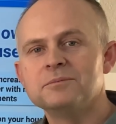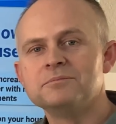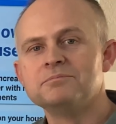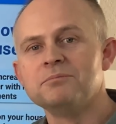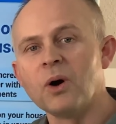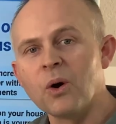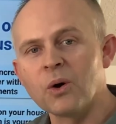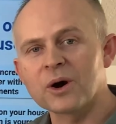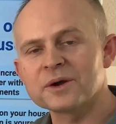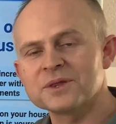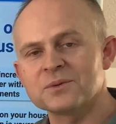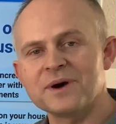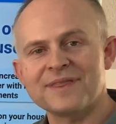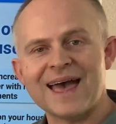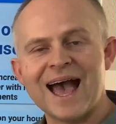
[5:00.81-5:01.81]
more
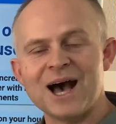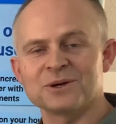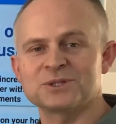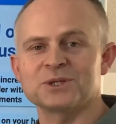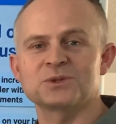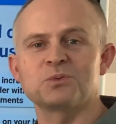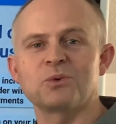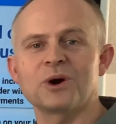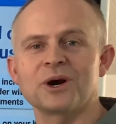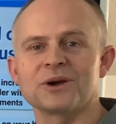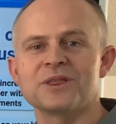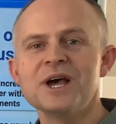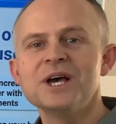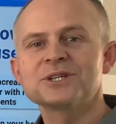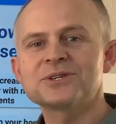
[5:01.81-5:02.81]
than what the house is
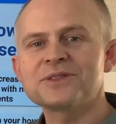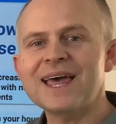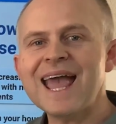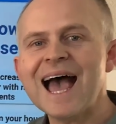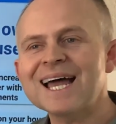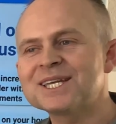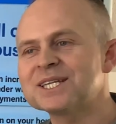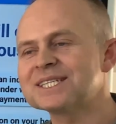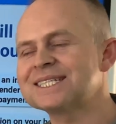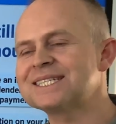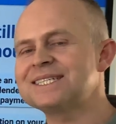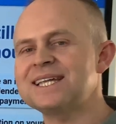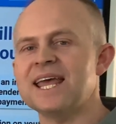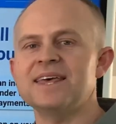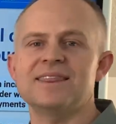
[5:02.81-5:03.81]
worth. So they had to
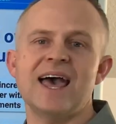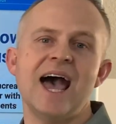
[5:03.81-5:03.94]
stay in the